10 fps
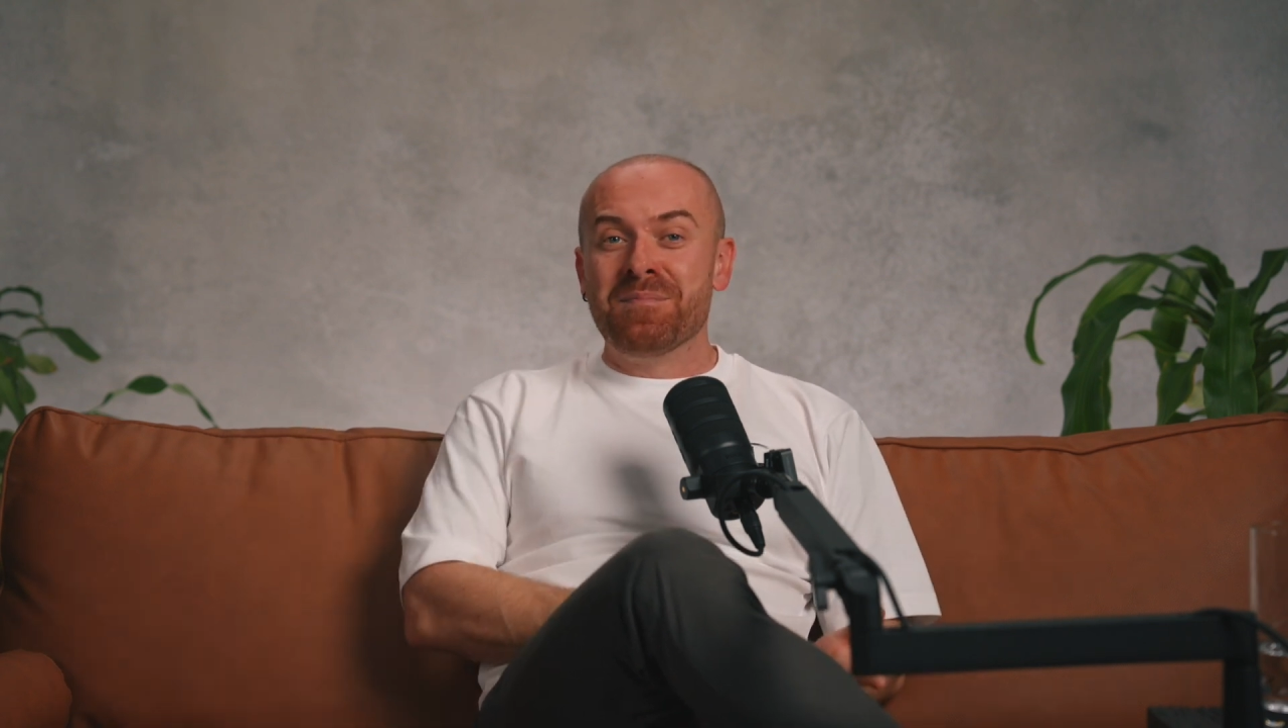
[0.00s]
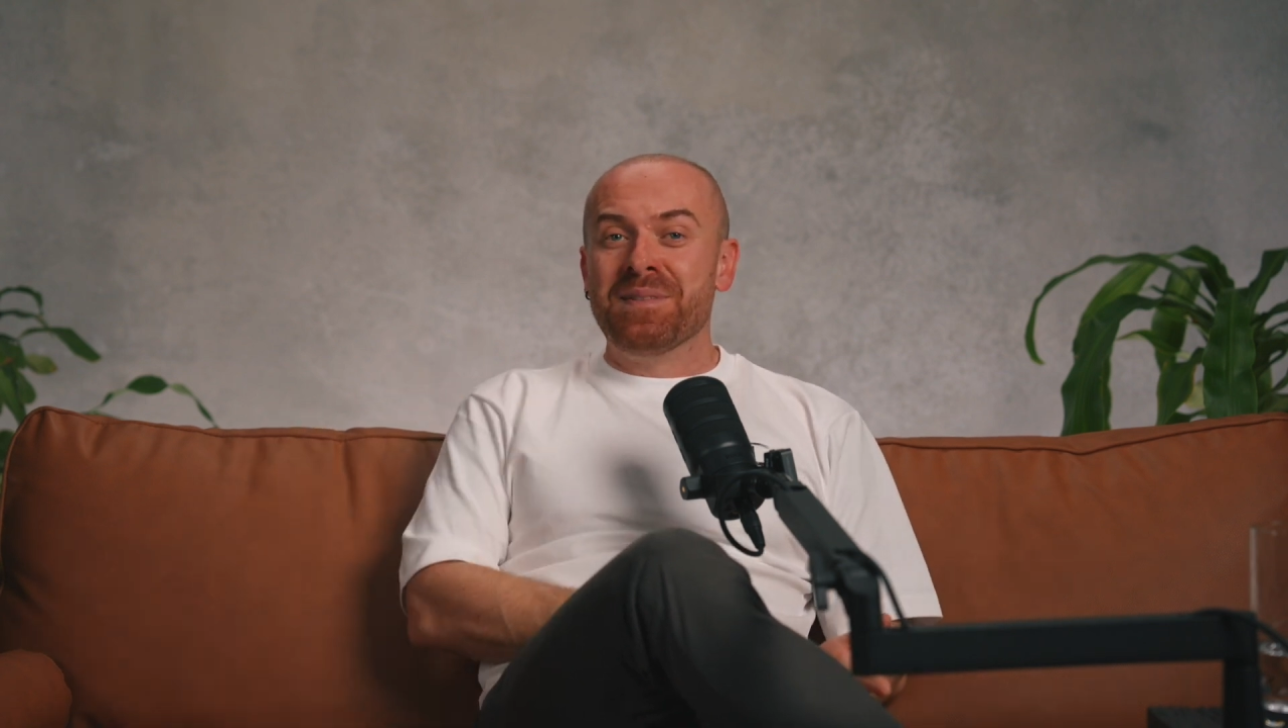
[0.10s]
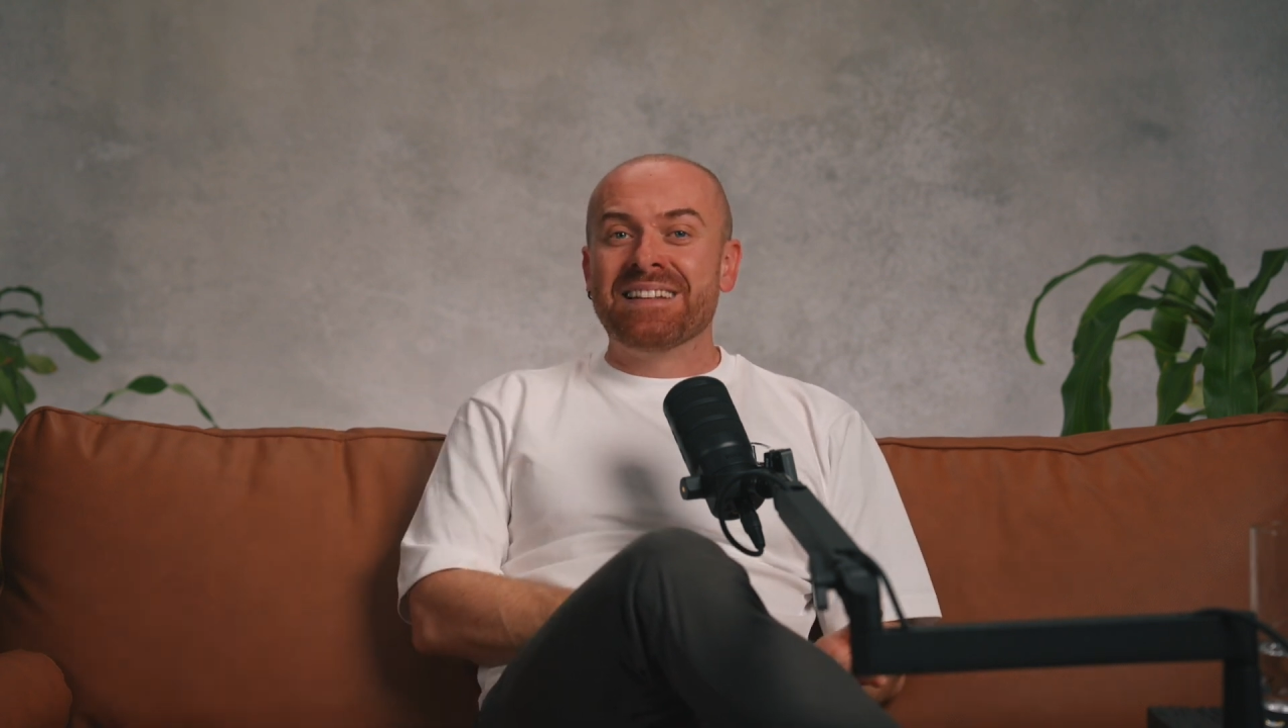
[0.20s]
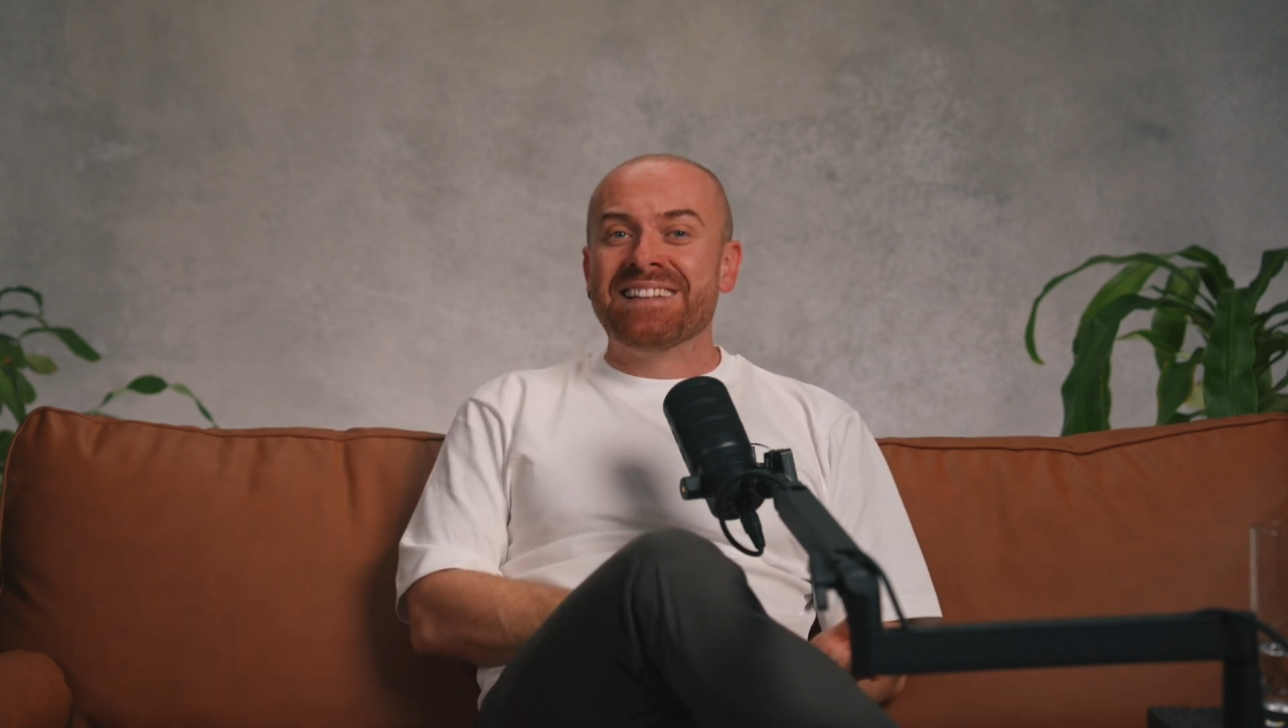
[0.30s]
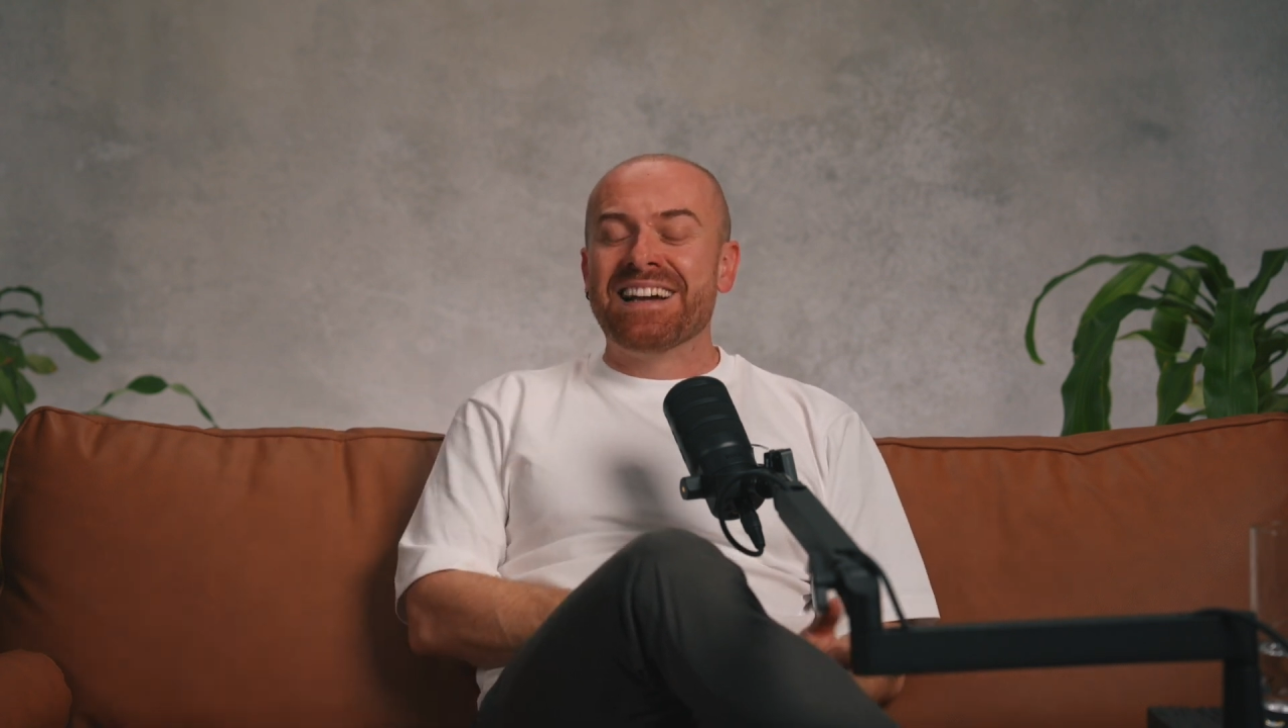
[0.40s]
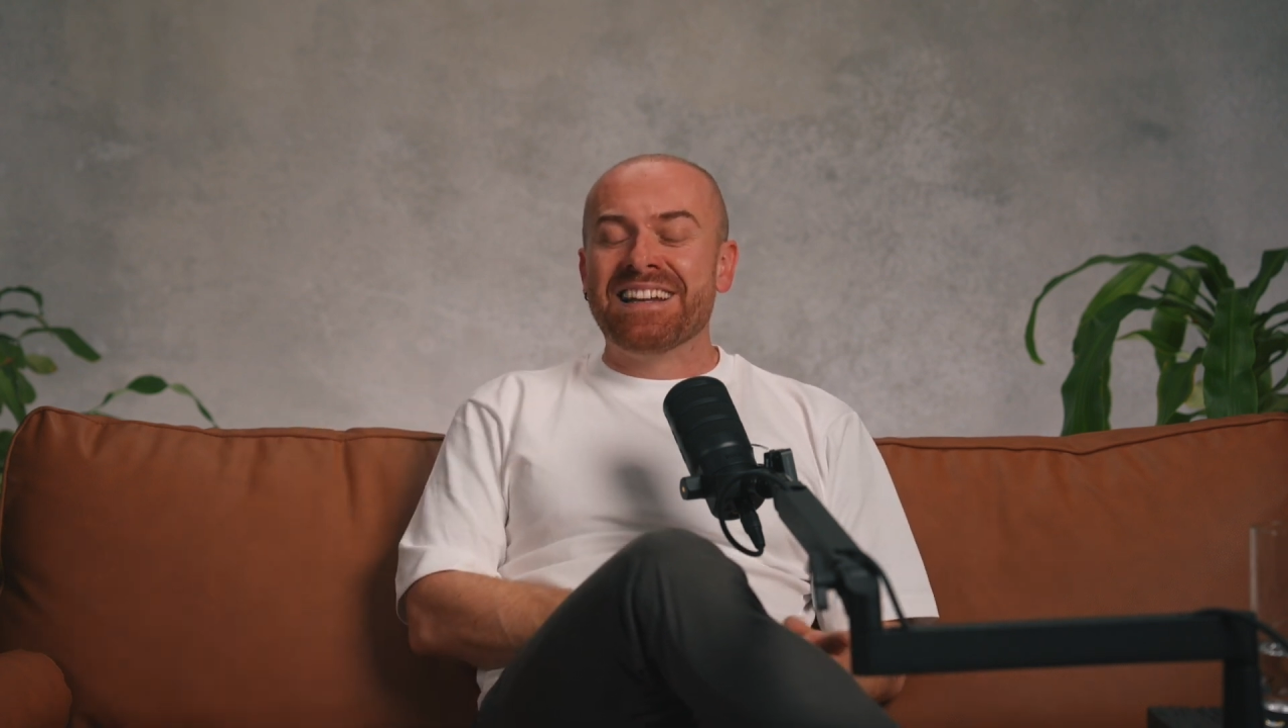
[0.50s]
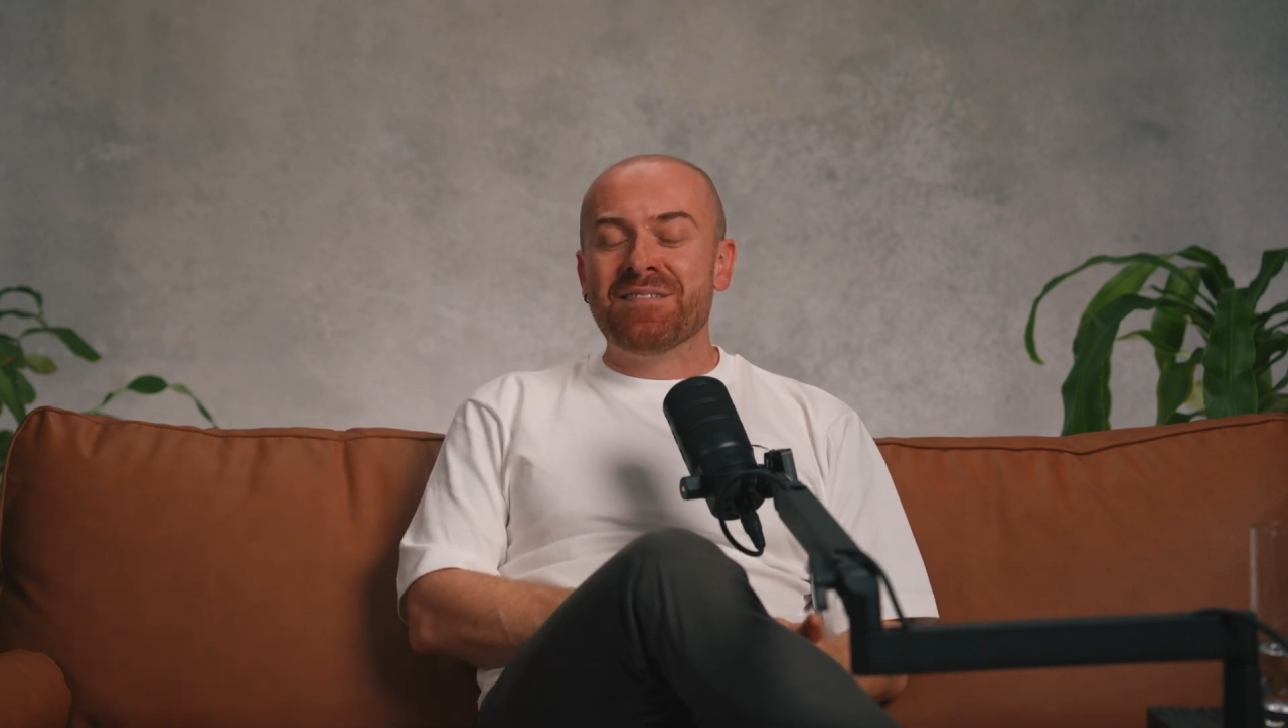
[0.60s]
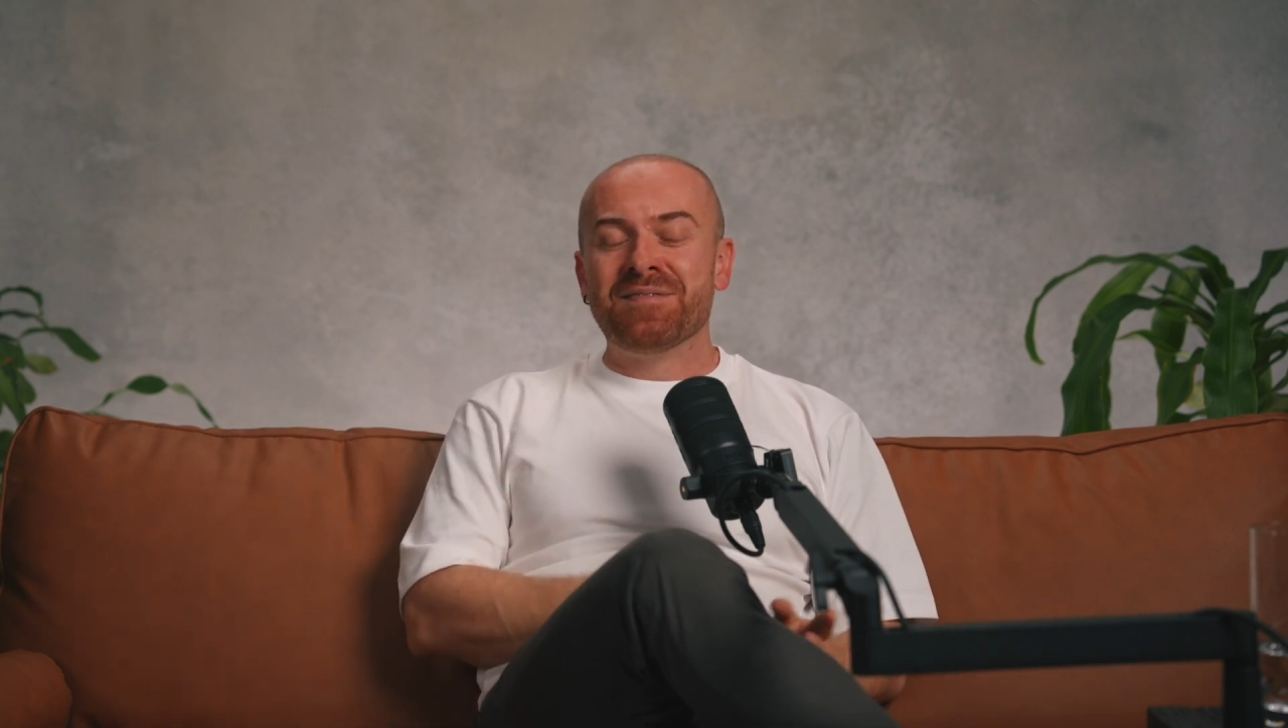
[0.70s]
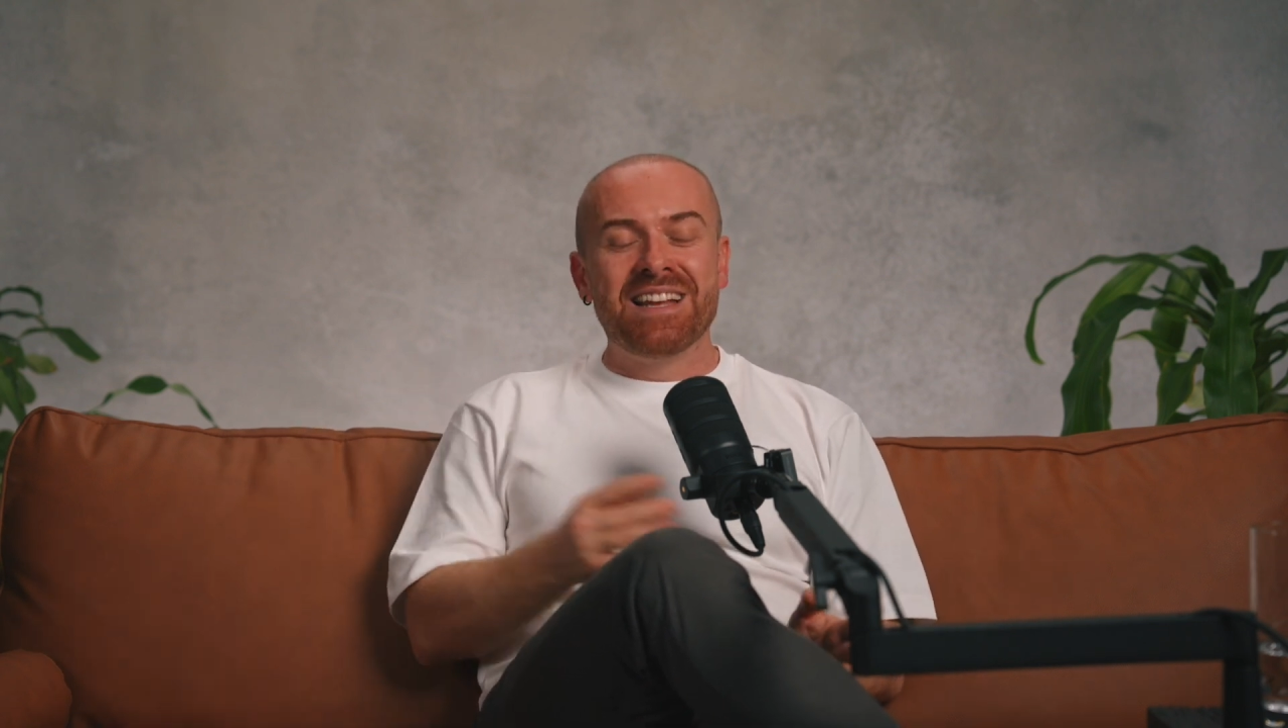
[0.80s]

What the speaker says: I'm being negative.